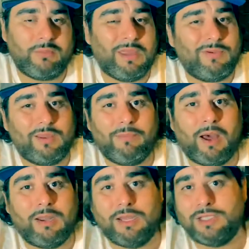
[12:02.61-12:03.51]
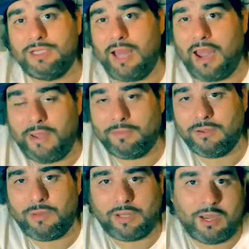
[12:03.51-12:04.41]
Maybe you bought it because you got hyped
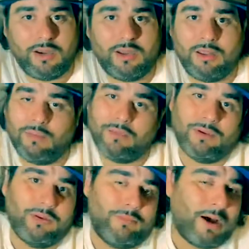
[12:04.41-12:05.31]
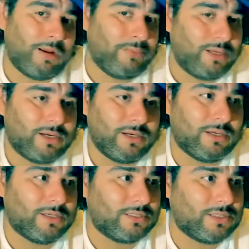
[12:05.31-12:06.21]
up on the internet. Maybe you bought it
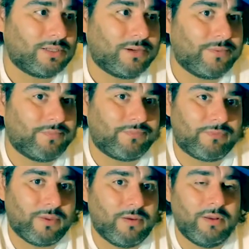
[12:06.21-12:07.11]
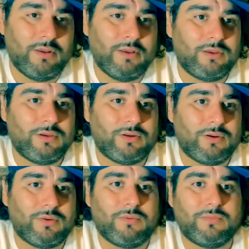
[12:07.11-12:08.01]
because you
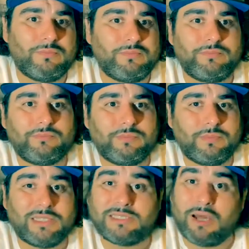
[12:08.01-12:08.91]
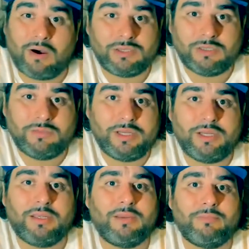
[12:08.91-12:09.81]
know, nostalgia
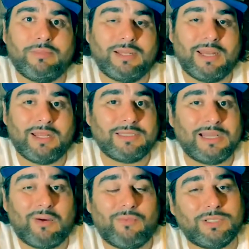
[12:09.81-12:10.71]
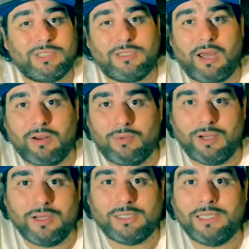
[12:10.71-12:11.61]
really, but then it's not what you thought it
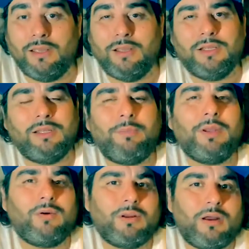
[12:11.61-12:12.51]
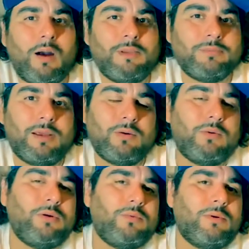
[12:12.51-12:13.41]
was. Let me know in the comments, man.
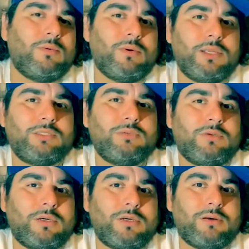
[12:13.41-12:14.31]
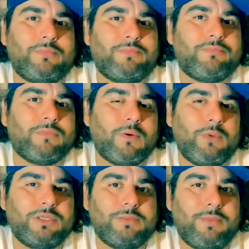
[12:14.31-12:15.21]
What did
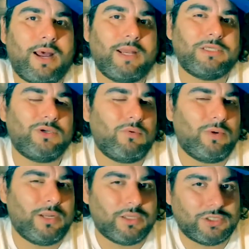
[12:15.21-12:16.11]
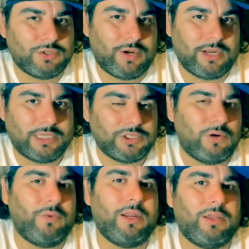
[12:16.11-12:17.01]
you buy that you don't really enjoy, that you
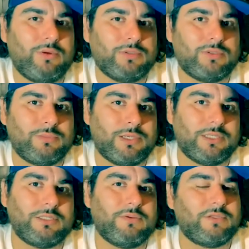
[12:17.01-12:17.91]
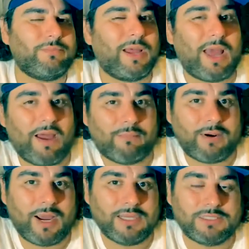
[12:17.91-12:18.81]
don't really use too much? Did you buy half
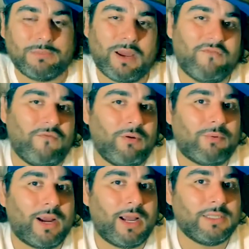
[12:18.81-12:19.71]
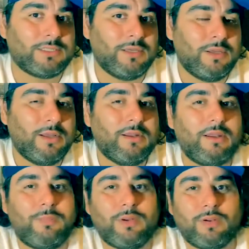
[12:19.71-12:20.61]
price? Buy full price?
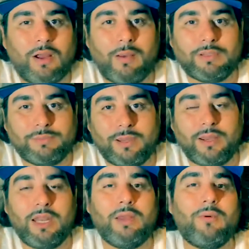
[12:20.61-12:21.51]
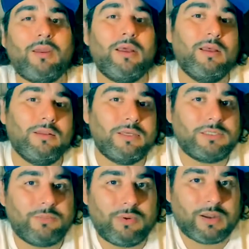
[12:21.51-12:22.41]
Let me know in the comments, man. Anyway, this
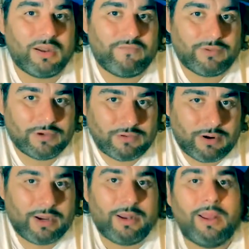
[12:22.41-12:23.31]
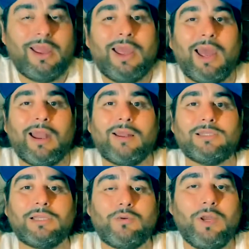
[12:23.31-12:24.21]
your boy Clever the Great, and
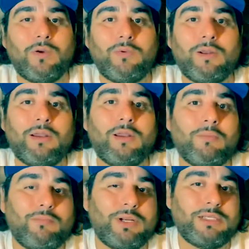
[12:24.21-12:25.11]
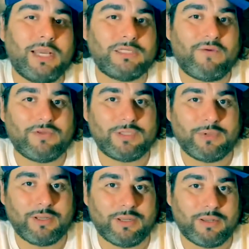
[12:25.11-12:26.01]
just a quick one. Appreciate y'all for
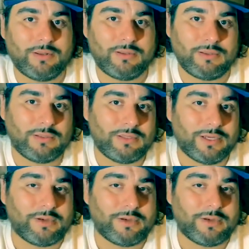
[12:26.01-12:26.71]
tuning in. Yeah.